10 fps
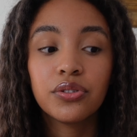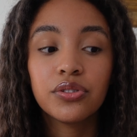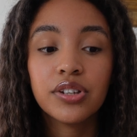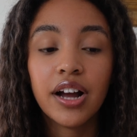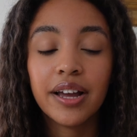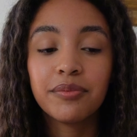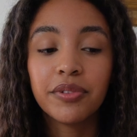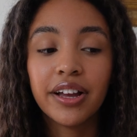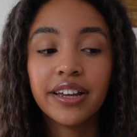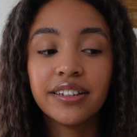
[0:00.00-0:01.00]

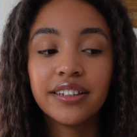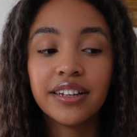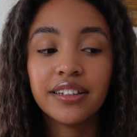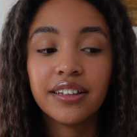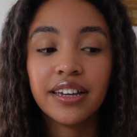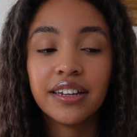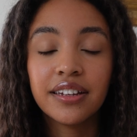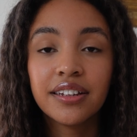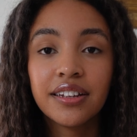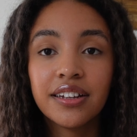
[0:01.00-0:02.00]
timeline that, like,
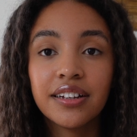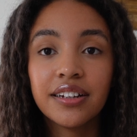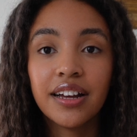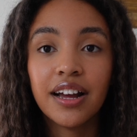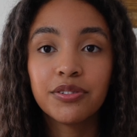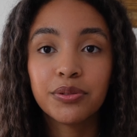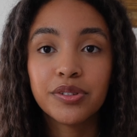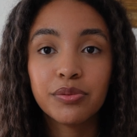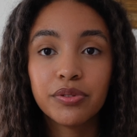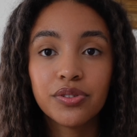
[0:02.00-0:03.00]

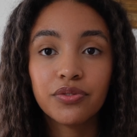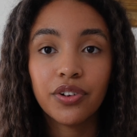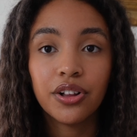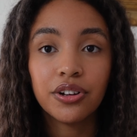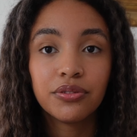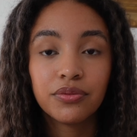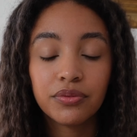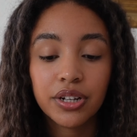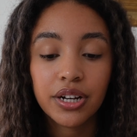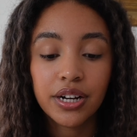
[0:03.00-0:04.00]
everyone's supposed to follow.
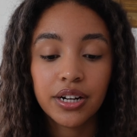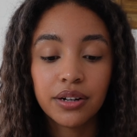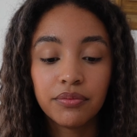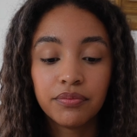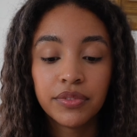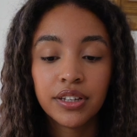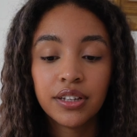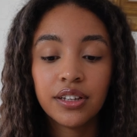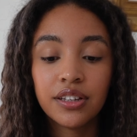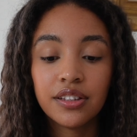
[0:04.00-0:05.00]

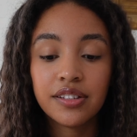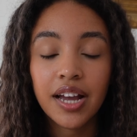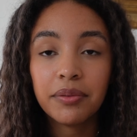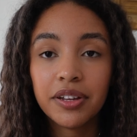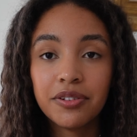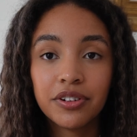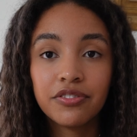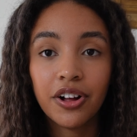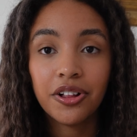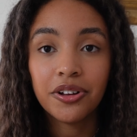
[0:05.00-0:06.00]
The timeline you want to
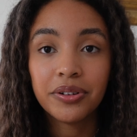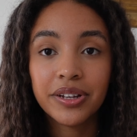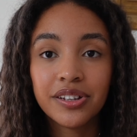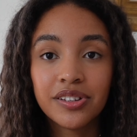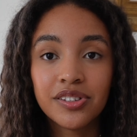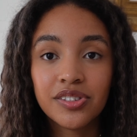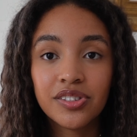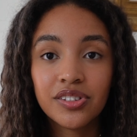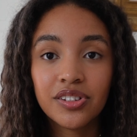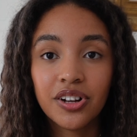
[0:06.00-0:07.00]
follow
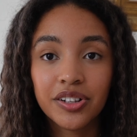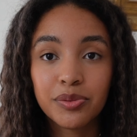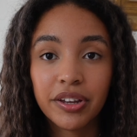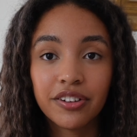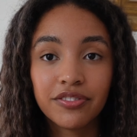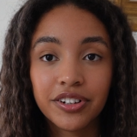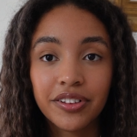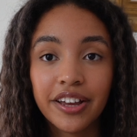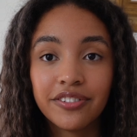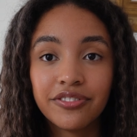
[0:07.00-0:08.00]
is God's plan for your
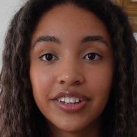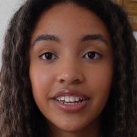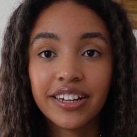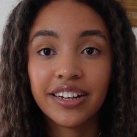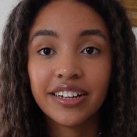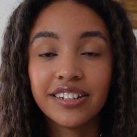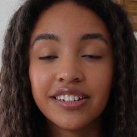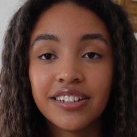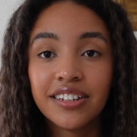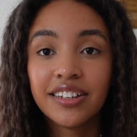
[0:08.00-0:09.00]
life,
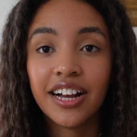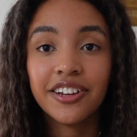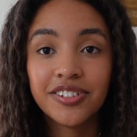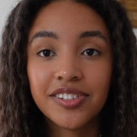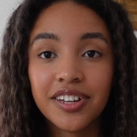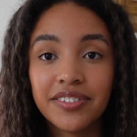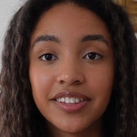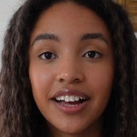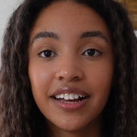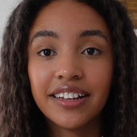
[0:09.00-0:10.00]
and how you discover
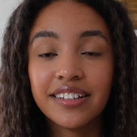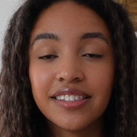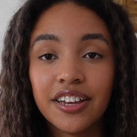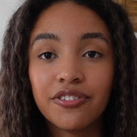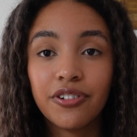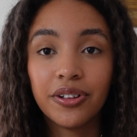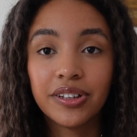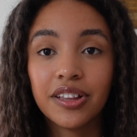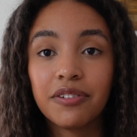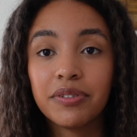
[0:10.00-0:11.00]
that is, like, falling
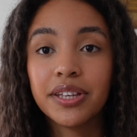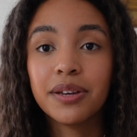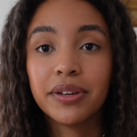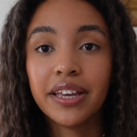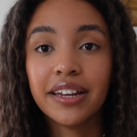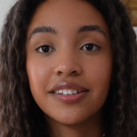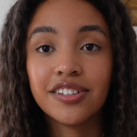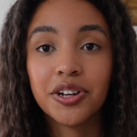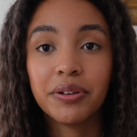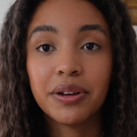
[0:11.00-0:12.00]
in love with Him and getting
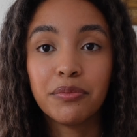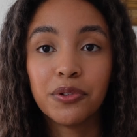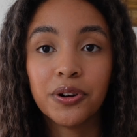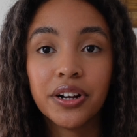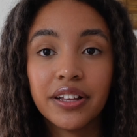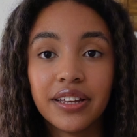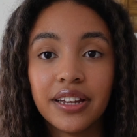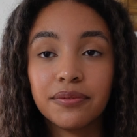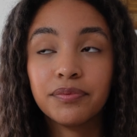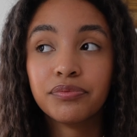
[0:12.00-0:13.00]
to know Him more. And
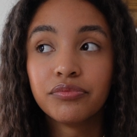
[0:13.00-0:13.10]
then